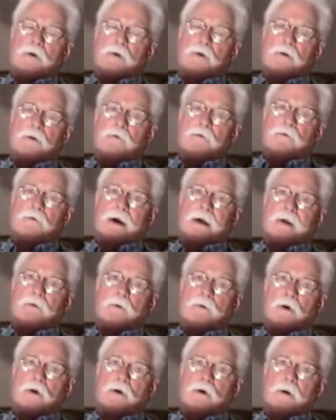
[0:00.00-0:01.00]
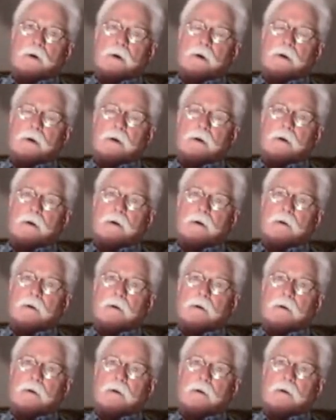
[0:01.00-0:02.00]
arbiter of right and wrong.
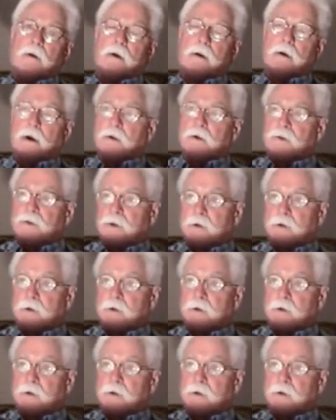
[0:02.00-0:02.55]
And